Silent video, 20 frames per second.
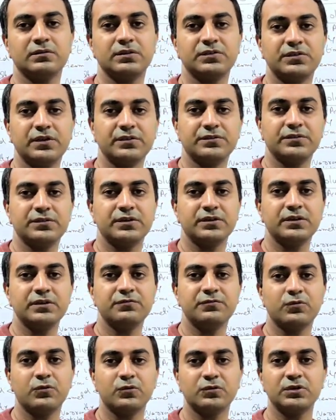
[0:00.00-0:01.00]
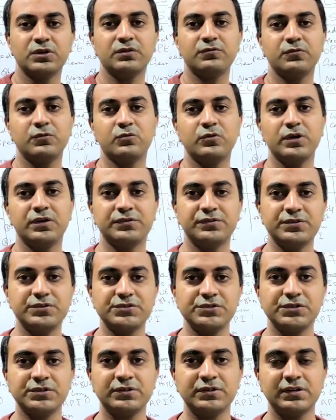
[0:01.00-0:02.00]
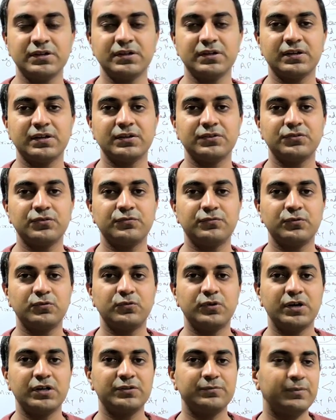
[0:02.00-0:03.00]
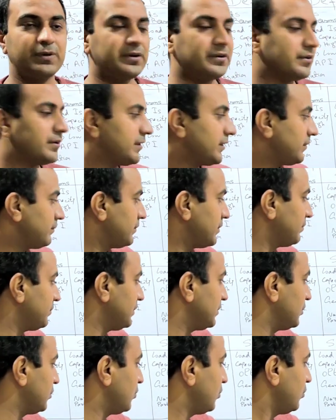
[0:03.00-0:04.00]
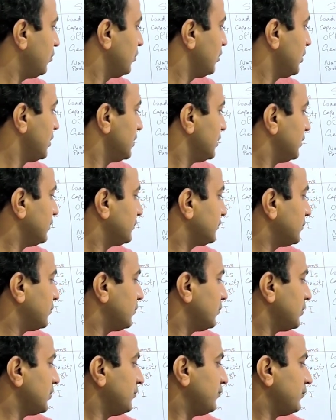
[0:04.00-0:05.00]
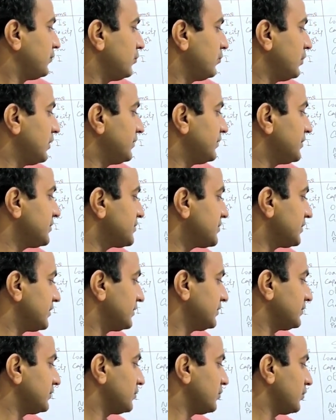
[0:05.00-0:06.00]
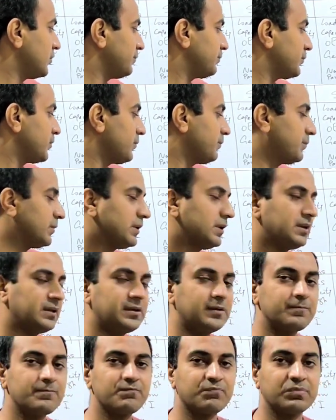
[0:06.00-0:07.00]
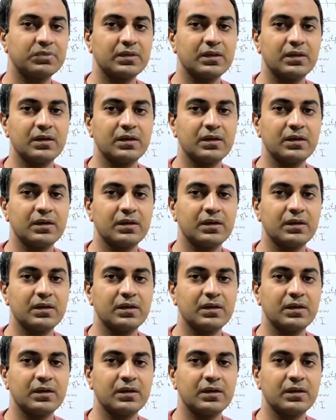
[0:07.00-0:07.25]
necessary for the fluidization, in case of fluidized bed dryer may be low. So if fluidization is not properly